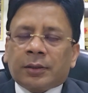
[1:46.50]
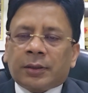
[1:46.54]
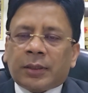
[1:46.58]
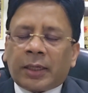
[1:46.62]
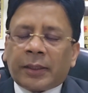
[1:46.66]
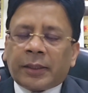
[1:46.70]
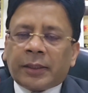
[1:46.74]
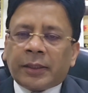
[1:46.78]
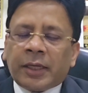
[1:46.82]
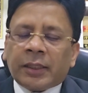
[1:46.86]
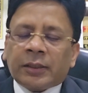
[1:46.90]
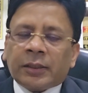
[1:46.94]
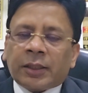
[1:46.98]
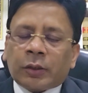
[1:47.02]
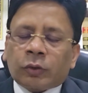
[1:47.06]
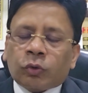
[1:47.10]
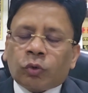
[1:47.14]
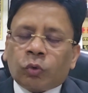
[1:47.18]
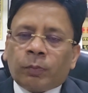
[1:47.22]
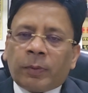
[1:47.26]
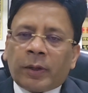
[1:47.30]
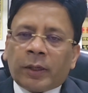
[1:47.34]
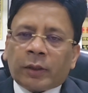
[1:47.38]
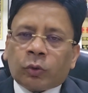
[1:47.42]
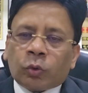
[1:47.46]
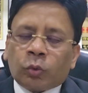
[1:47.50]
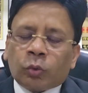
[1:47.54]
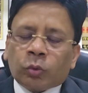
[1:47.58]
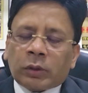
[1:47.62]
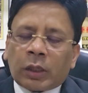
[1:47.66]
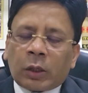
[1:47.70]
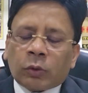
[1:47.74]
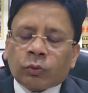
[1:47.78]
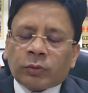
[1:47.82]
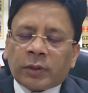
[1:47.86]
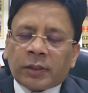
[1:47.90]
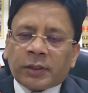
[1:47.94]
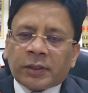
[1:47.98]
30th October
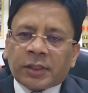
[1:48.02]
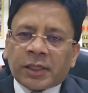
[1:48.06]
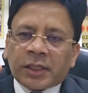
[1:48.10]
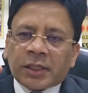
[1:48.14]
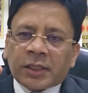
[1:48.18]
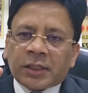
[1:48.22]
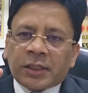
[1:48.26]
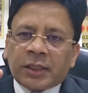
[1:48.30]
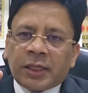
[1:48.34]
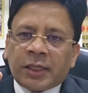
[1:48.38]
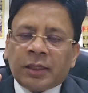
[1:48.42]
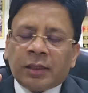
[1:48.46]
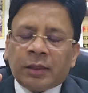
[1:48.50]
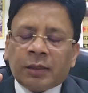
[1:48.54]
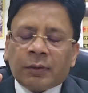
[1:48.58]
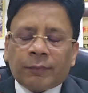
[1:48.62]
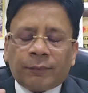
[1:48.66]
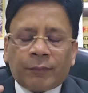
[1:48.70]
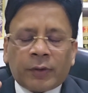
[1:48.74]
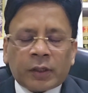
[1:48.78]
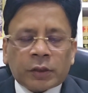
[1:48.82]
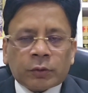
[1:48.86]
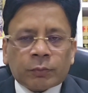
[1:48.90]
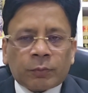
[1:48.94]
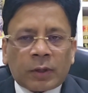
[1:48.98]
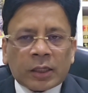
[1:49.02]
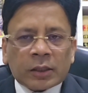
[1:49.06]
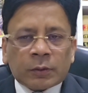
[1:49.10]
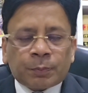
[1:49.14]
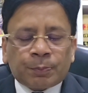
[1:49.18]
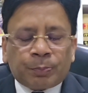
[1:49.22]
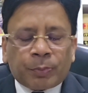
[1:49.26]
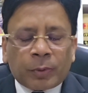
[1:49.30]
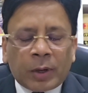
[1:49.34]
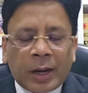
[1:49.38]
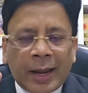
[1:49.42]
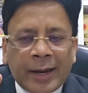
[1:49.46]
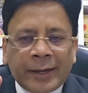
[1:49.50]
2016, which was
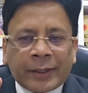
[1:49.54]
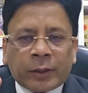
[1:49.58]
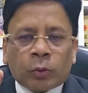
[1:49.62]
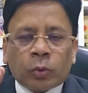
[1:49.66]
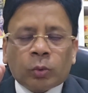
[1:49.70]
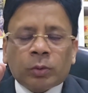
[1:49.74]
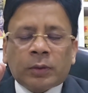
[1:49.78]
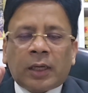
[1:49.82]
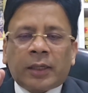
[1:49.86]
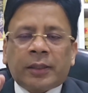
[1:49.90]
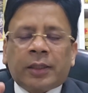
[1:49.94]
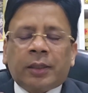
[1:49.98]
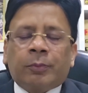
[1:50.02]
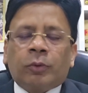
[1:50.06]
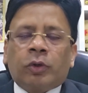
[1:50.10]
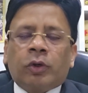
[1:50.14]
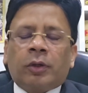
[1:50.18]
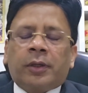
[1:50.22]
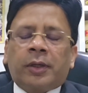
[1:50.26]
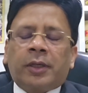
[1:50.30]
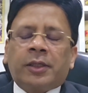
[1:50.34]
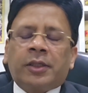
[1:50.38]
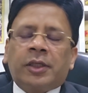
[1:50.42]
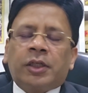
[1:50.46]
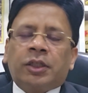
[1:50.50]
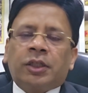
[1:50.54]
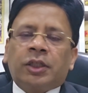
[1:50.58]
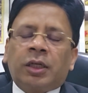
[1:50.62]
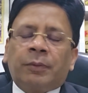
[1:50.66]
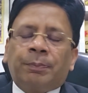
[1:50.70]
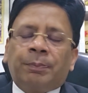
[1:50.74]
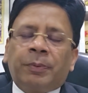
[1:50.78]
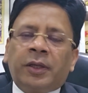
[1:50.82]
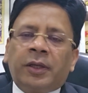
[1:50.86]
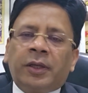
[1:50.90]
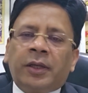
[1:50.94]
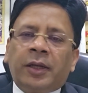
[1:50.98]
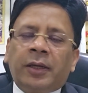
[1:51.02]
prior to the
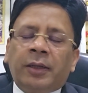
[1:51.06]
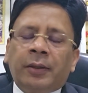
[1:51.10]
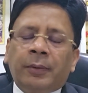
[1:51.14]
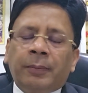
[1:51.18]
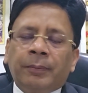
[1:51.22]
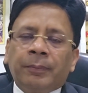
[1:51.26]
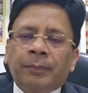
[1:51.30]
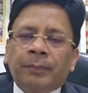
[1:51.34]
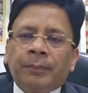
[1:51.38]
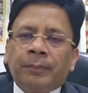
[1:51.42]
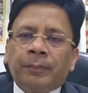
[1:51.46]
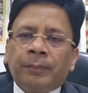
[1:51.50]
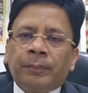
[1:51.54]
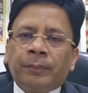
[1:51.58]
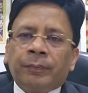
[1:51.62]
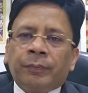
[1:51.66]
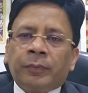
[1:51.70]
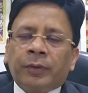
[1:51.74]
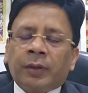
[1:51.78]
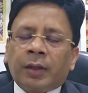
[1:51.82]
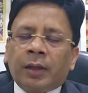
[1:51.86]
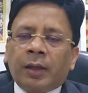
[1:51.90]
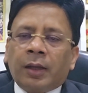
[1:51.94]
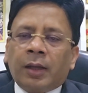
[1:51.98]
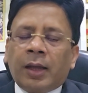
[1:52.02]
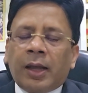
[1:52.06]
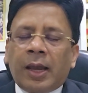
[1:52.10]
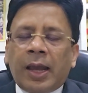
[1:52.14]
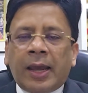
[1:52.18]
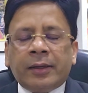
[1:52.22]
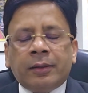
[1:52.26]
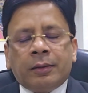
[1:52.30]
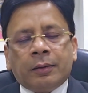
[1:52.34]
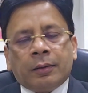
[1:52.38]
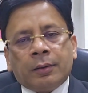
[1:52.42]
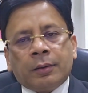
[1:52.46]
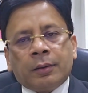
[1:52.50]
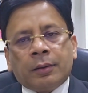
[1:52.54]
demonetization period,
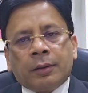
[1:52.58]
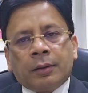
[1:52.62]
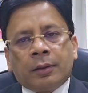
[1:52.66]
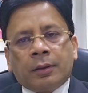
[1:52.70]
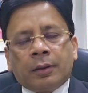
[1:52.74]
and